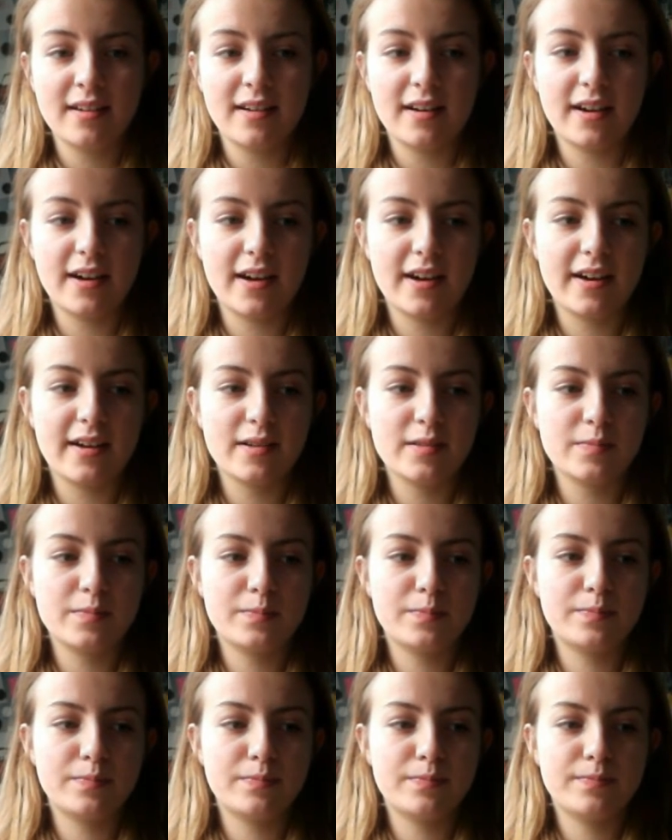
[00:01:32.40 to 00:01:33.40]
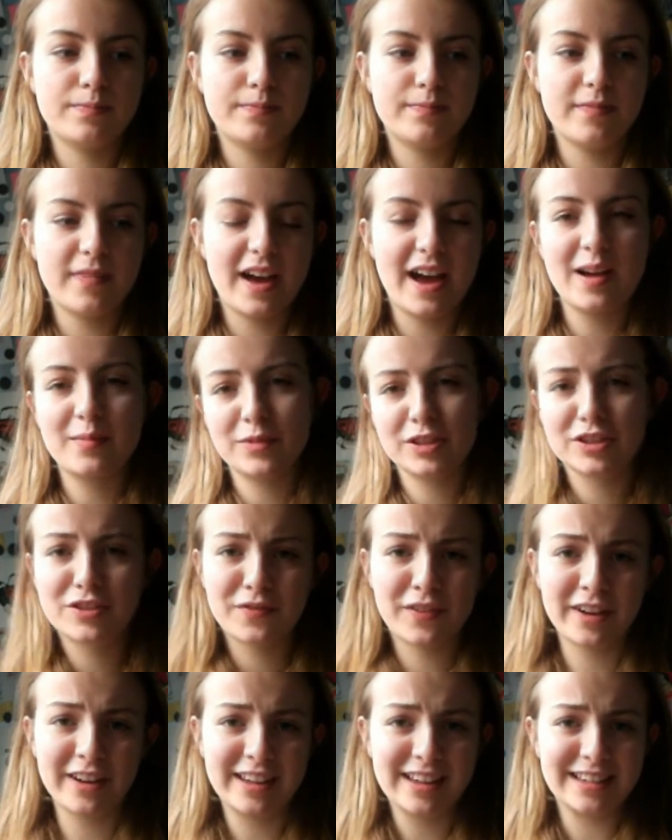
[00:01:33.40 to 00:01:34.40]
how much
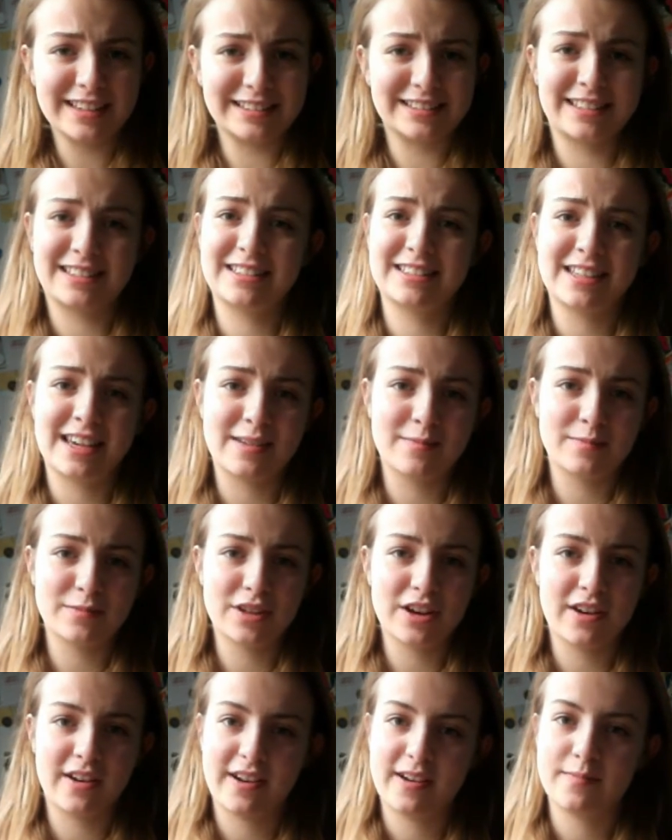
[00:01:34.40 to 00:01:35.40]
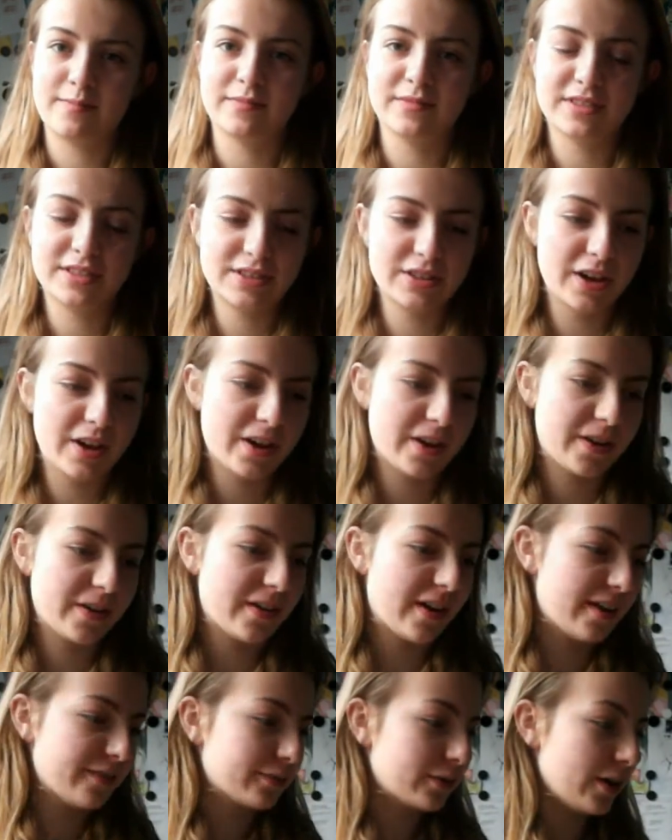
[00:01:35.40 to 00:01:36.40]
fun it is at the same time. So
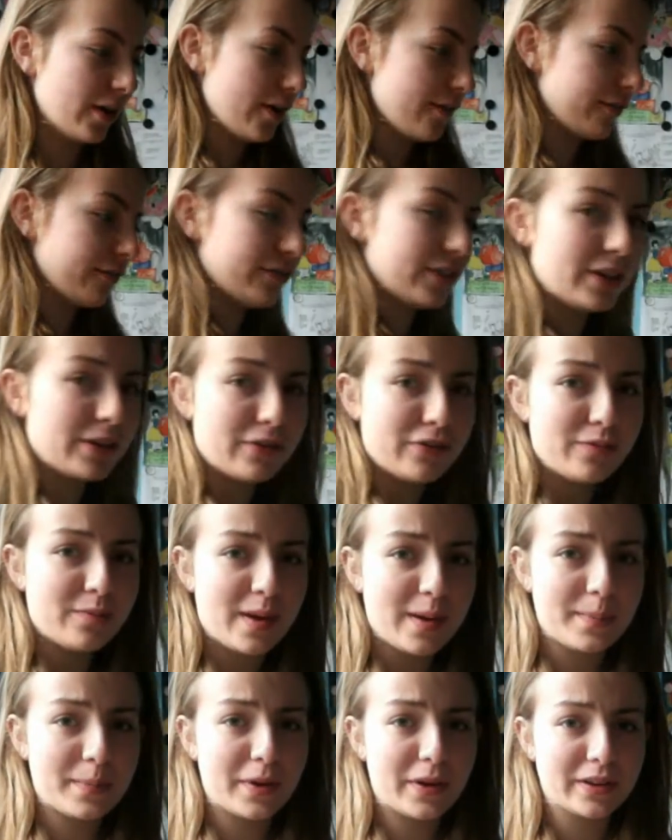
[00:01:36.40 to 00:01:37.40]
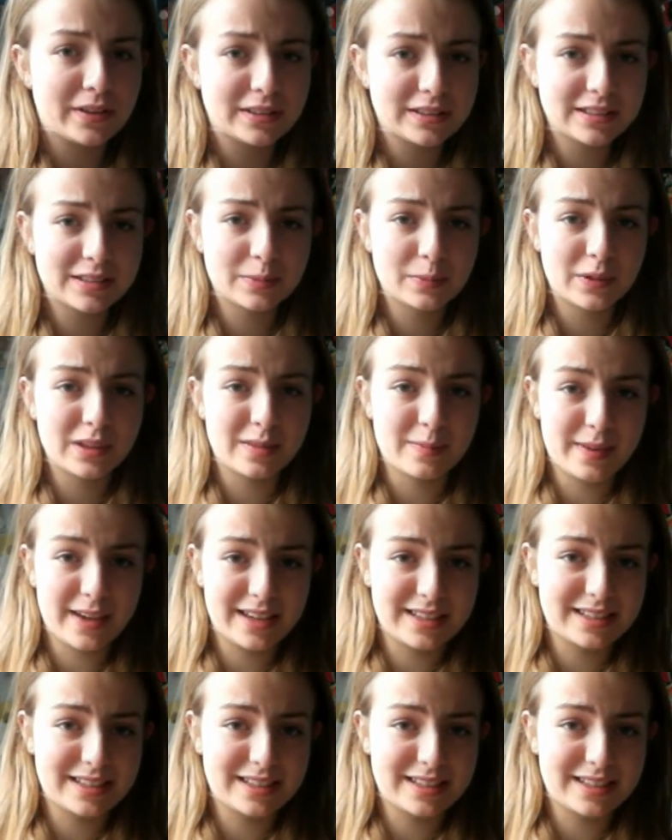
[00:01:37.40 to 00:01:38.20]
I've got a few of my books with me